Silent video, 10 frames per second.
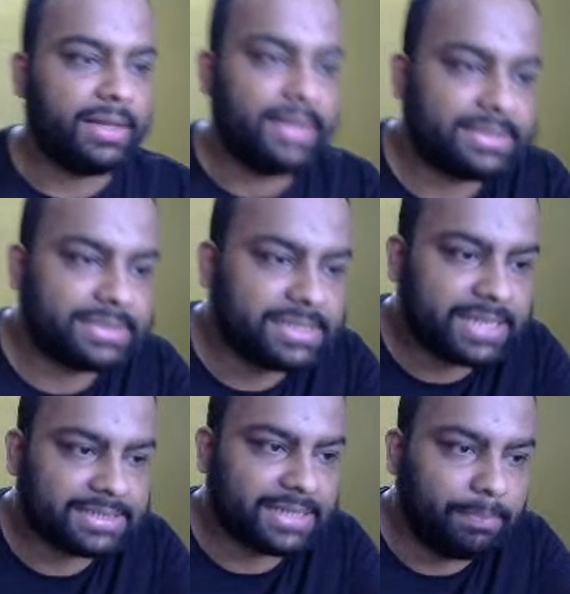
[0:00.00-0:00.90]
Let's
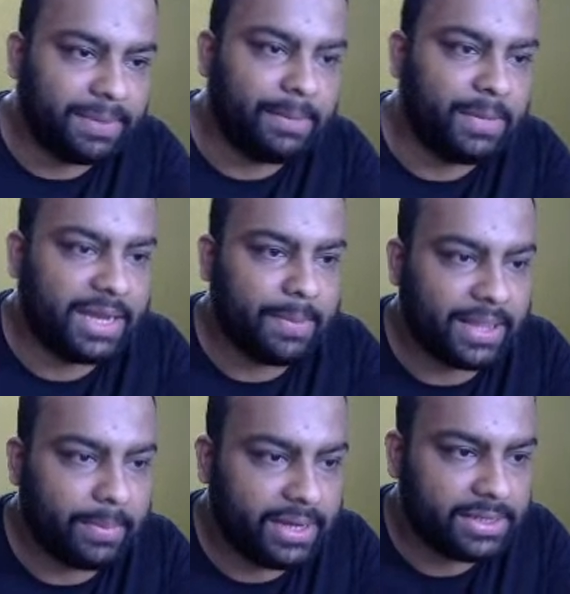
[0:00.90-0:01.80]
discuss some preliminary
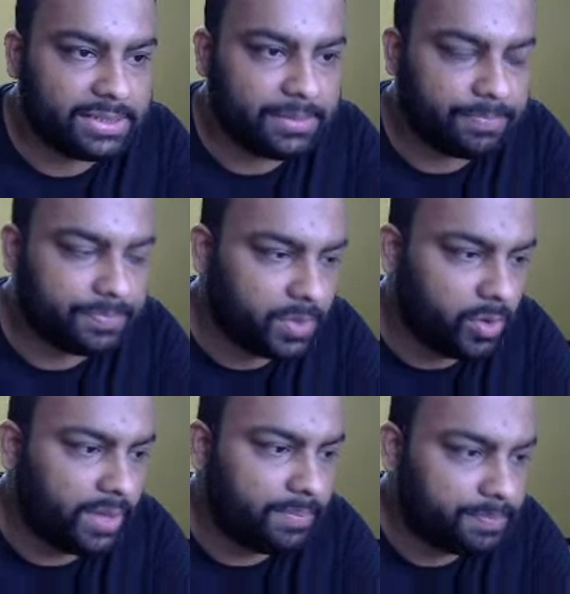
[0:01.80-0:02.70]
mathematics,
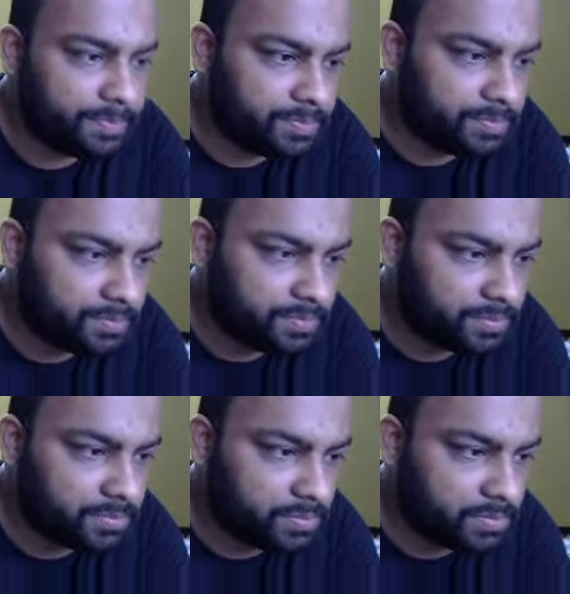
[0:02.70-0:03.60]
okay?
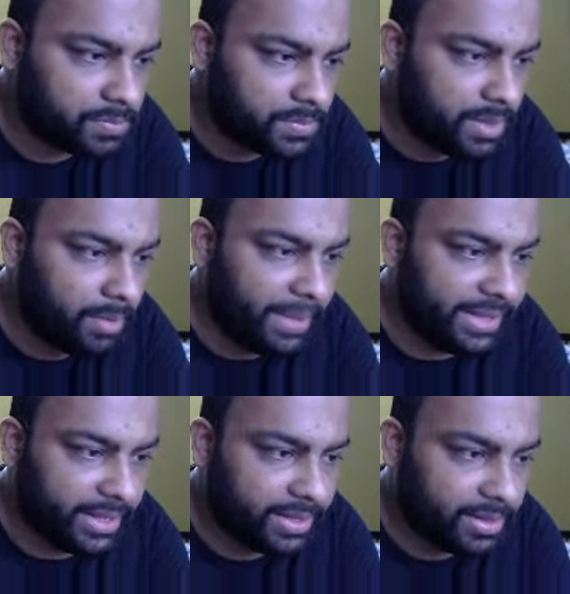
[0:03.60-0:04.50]

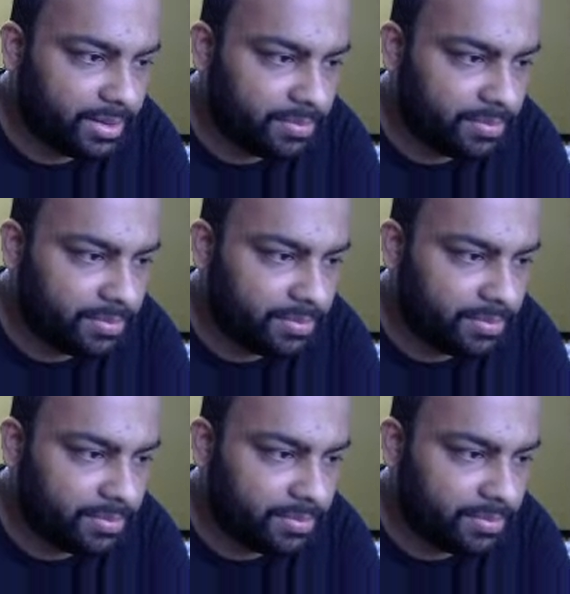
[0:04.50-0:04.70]
Basics.